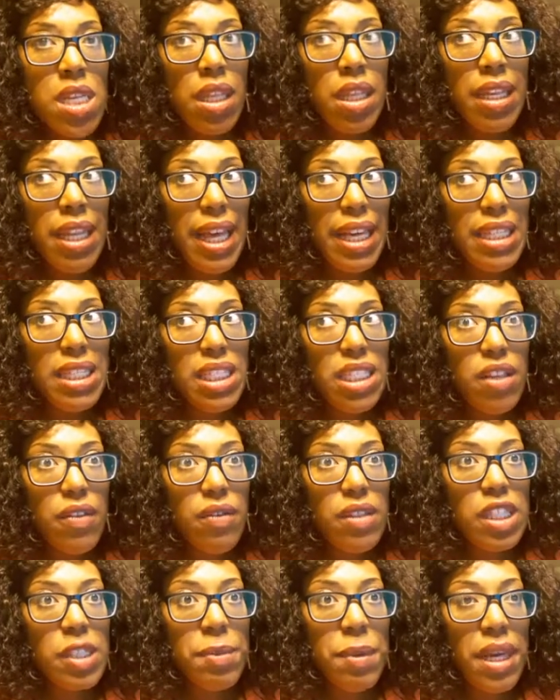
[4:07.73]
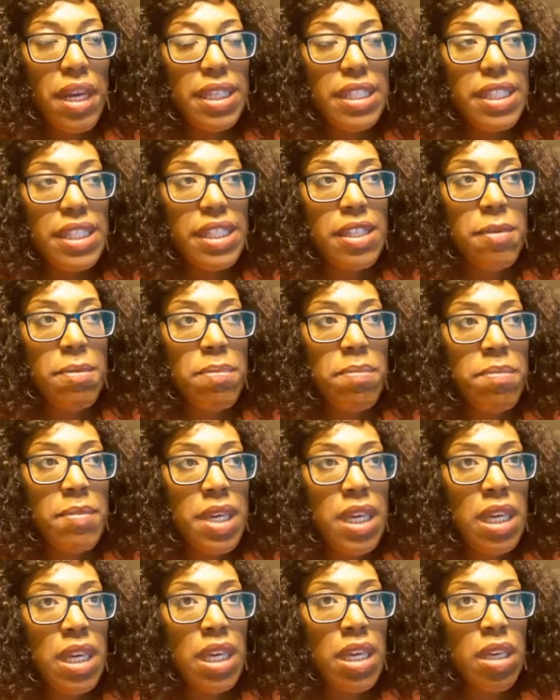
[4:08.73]
The negative response to
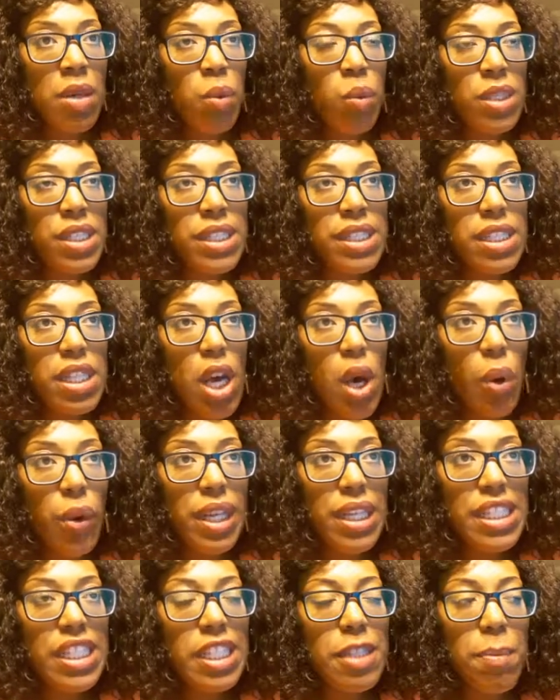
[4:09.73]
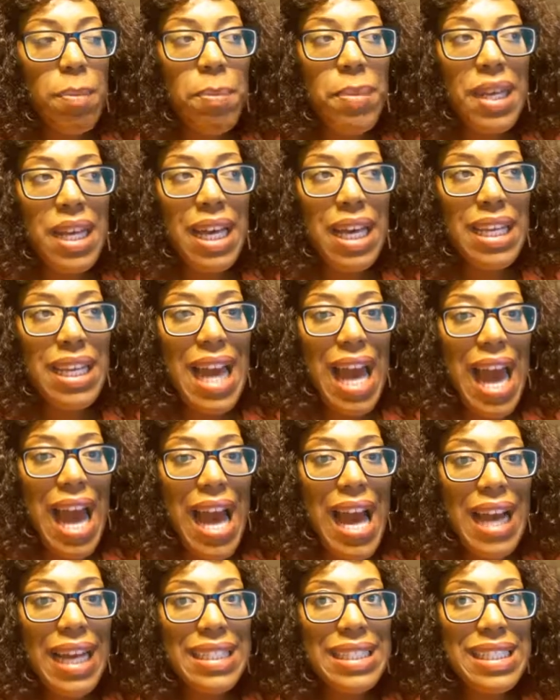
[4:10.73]
me was noticed, but
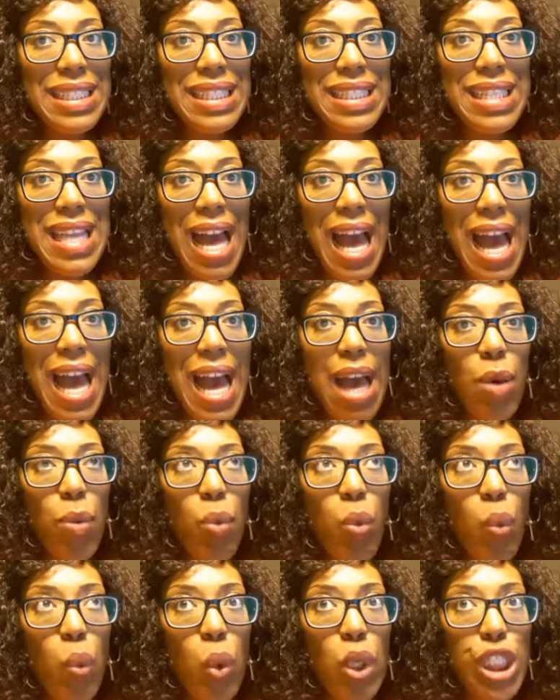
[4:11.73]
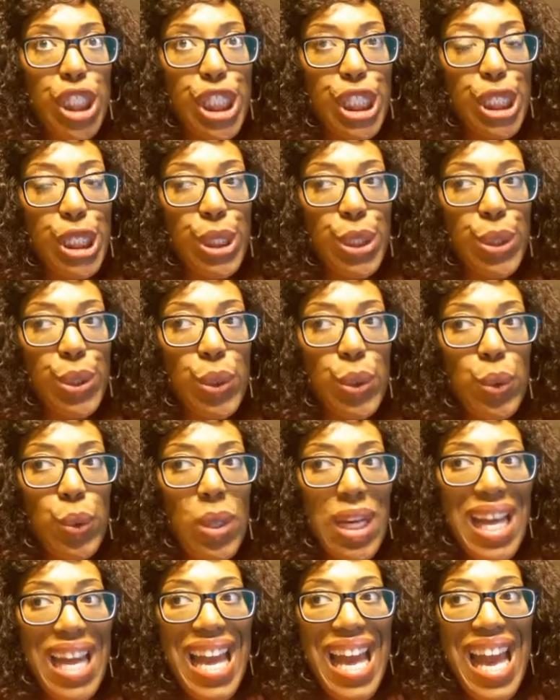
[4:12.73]
I did not want to
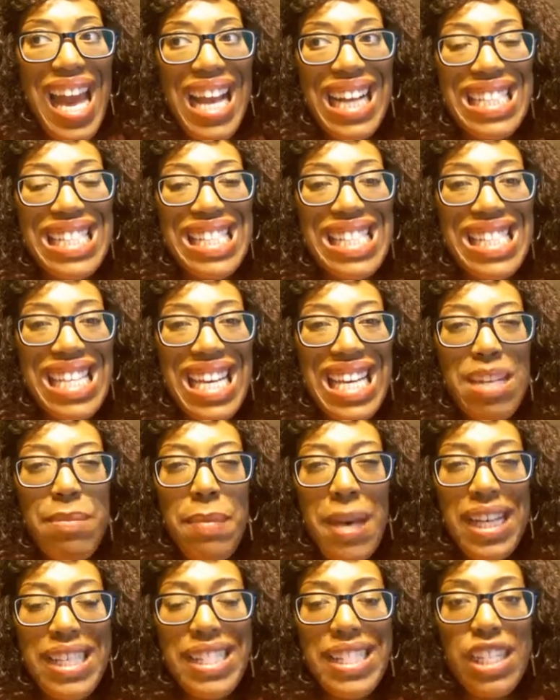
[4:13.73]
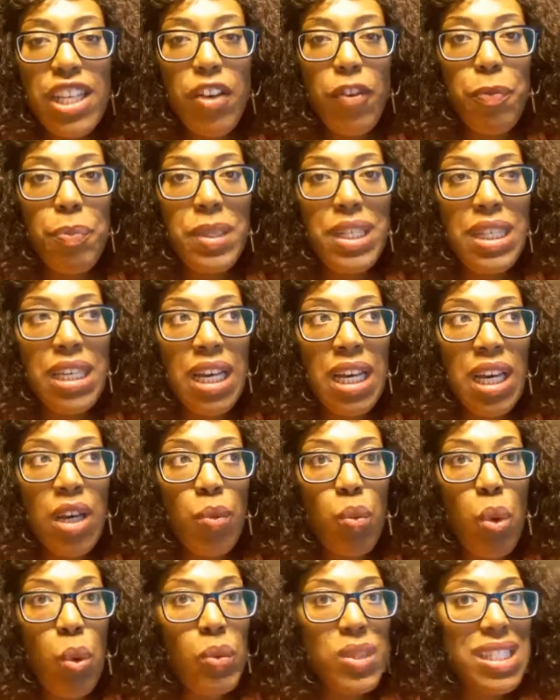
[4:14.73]
extend myself
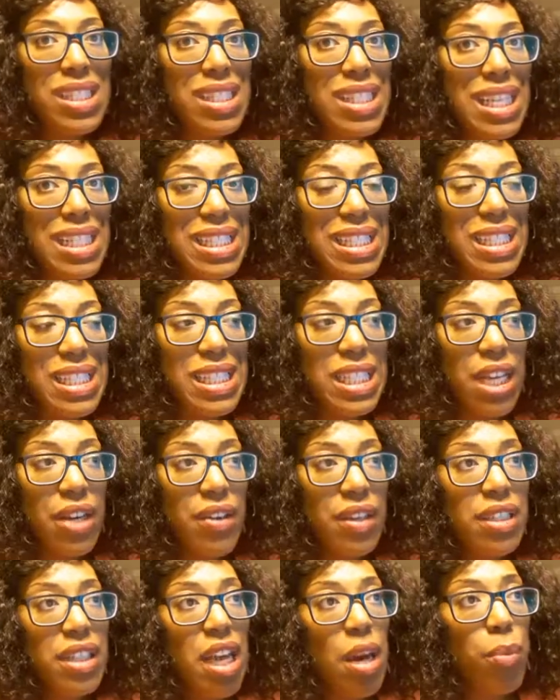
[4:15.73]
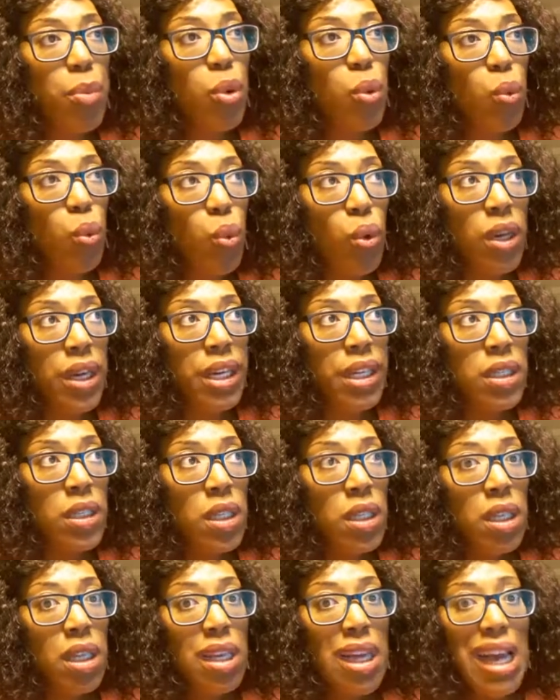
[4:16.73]
beyond what was necessary. Number one,
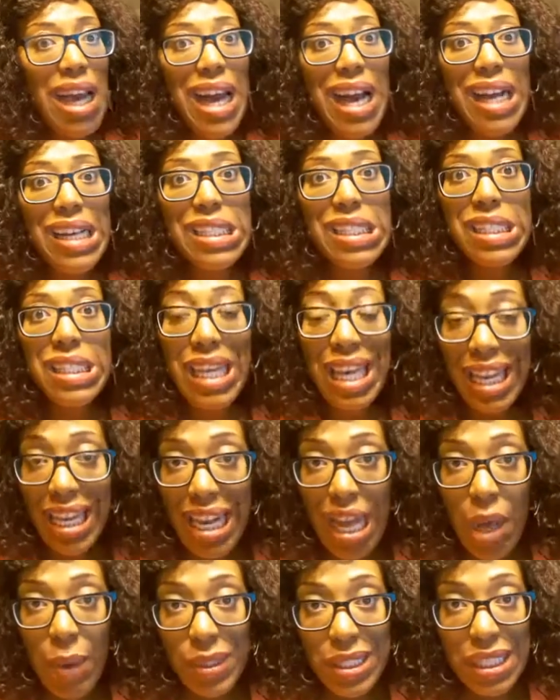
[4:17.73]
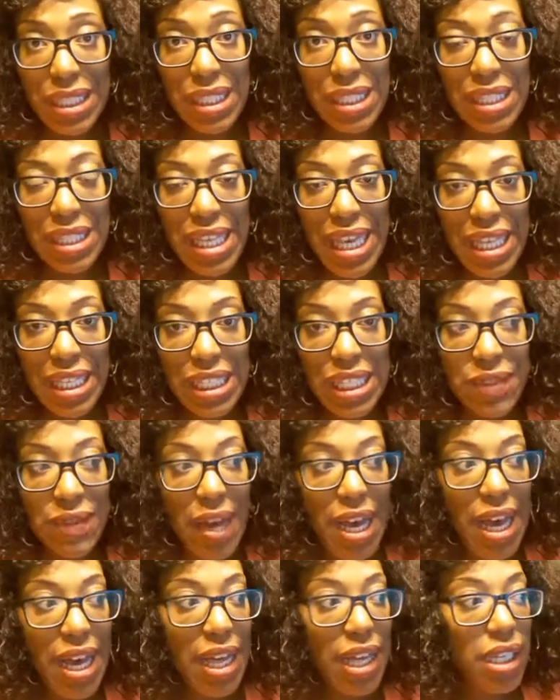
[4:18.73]
I stated I was
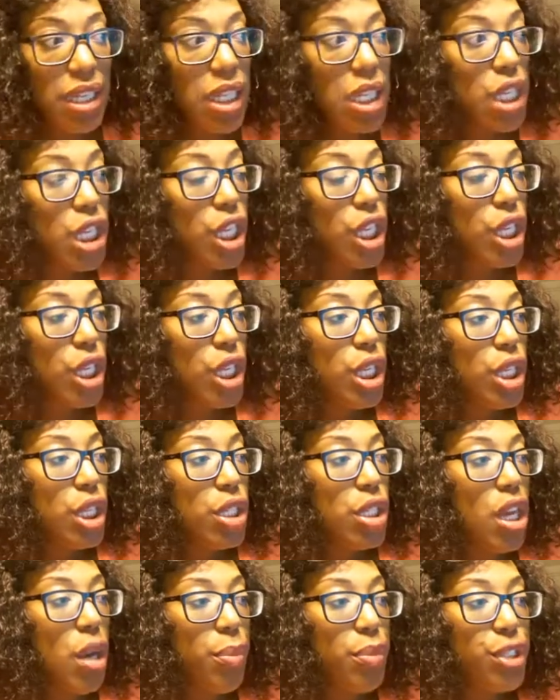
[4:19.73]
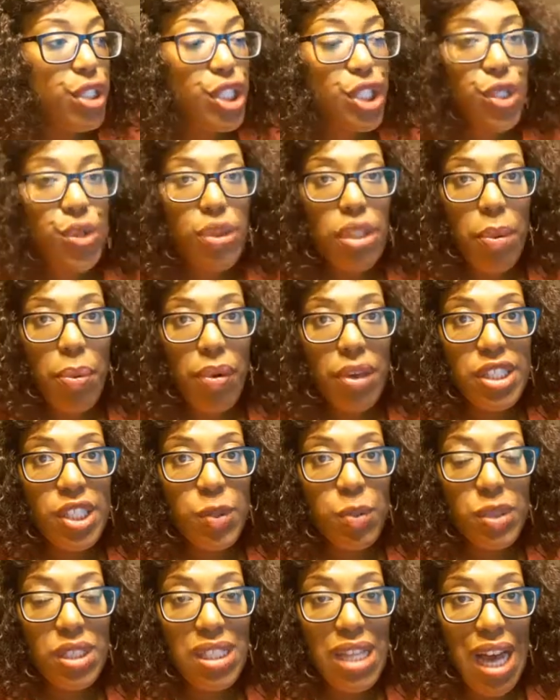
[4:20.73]
dissatisfied. Number two, the
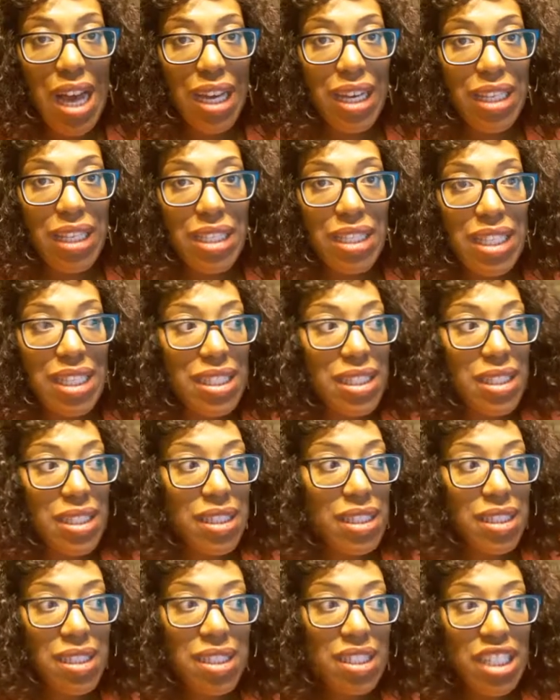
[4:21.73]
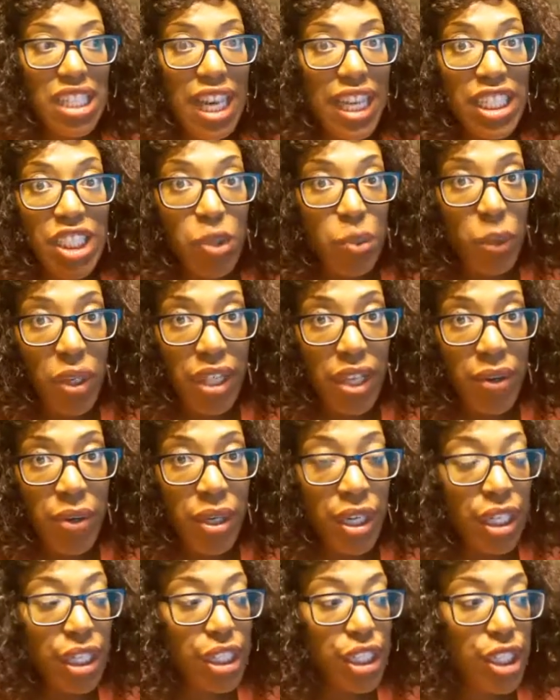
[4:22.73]
person was not going to change what they
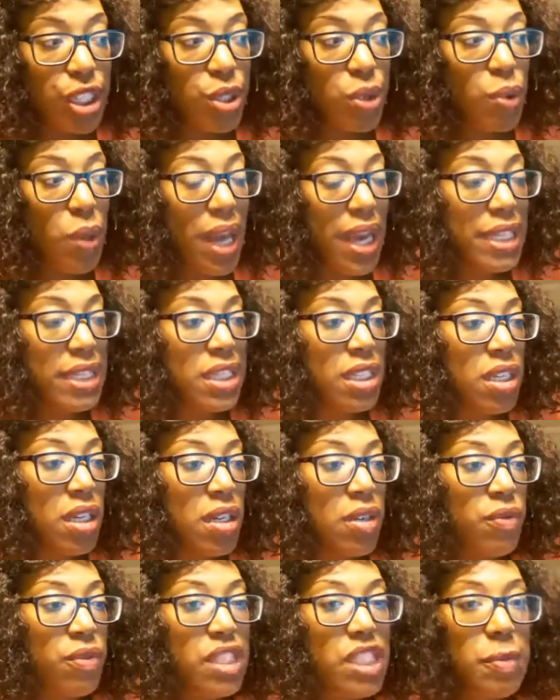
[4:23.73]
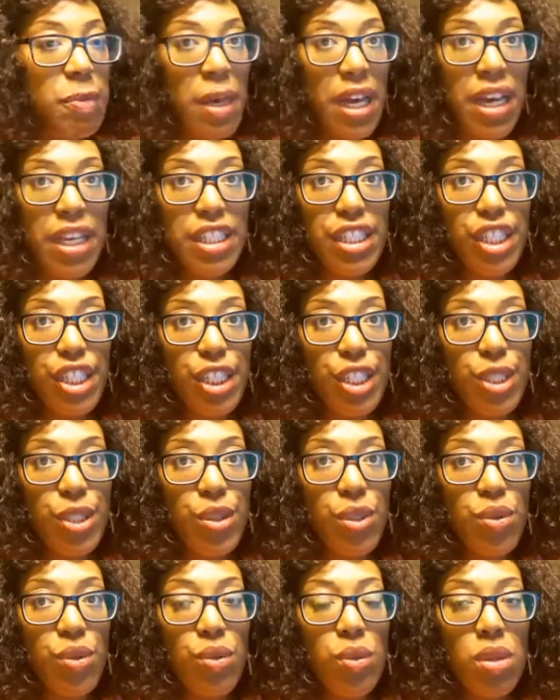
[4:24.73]
were going to do as a response
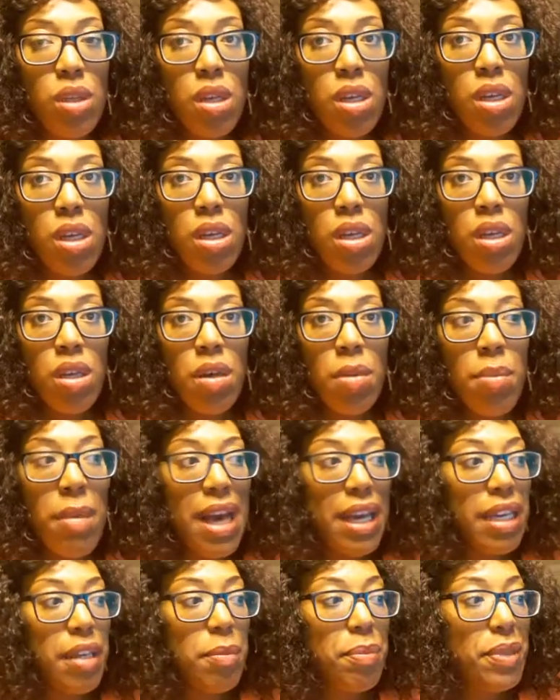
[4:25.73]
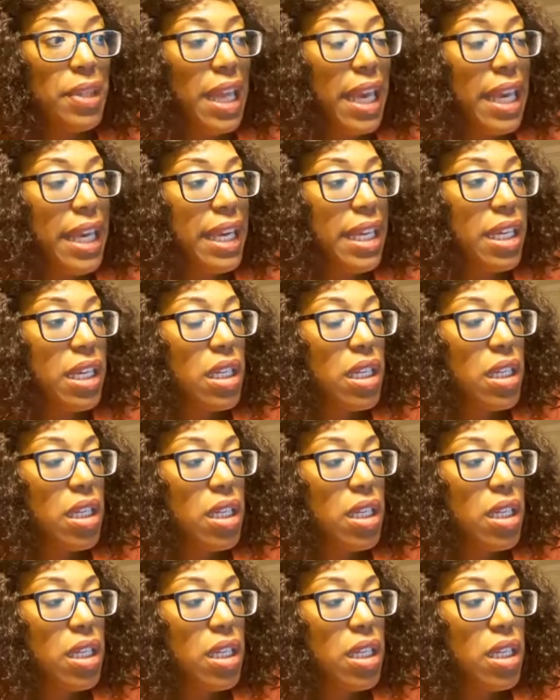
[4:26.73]
to my complaint.